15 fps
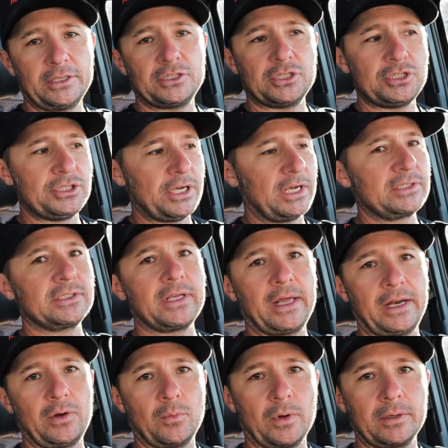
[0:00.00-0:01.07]
suggest
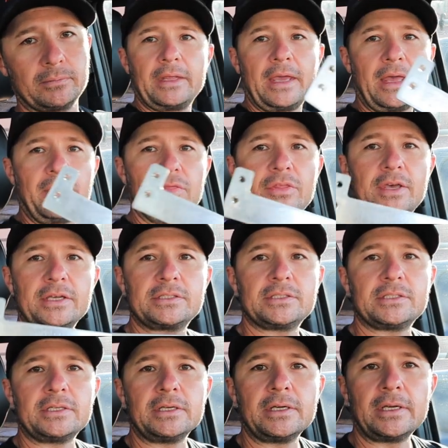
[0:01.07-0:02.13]
getting one. And
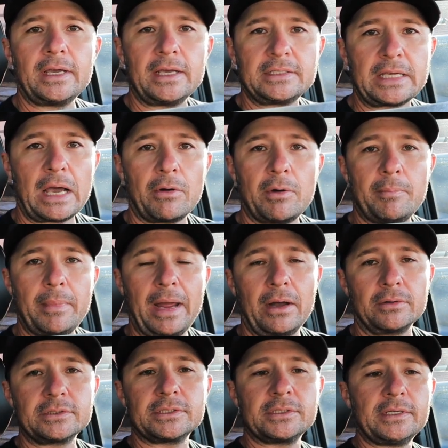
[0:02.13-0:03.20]
this is how it
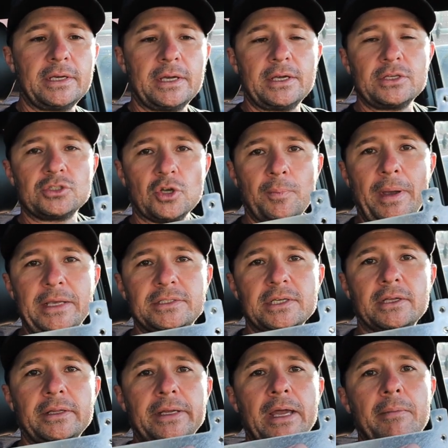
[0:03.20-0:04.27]
mounts. So
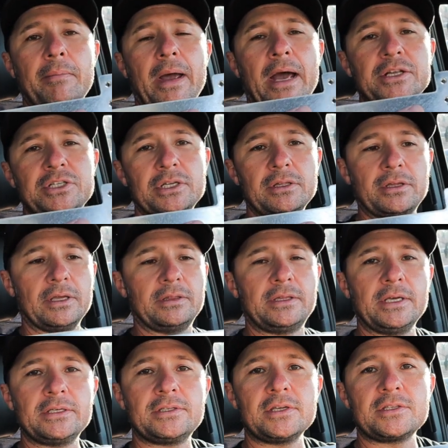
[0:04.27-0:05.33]
basically imagine that
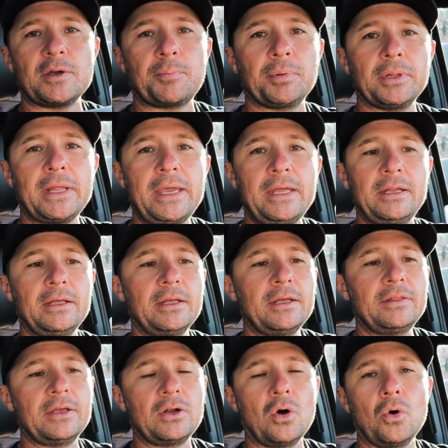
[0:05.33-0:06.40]
this is a plate
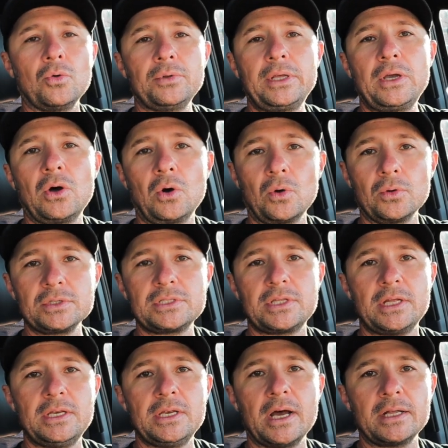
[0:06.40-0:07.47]
that only holds
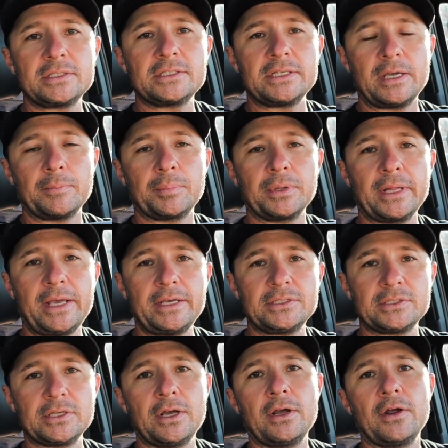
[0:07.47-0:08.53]
the nuts in
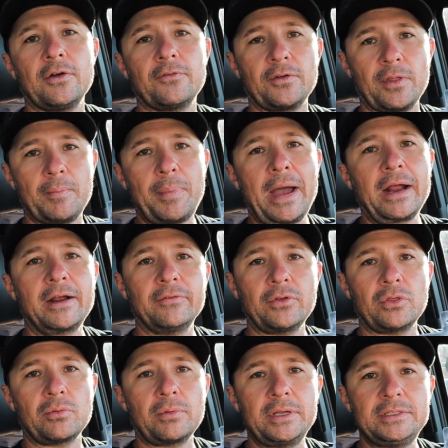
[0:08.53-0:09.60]
place for the back of
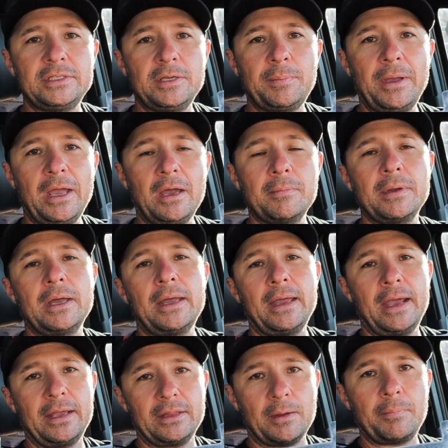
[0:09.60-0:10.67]
the 3T PAM
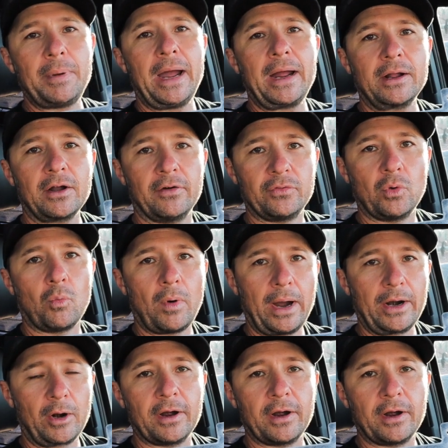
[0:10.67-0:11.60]
and the back of the wire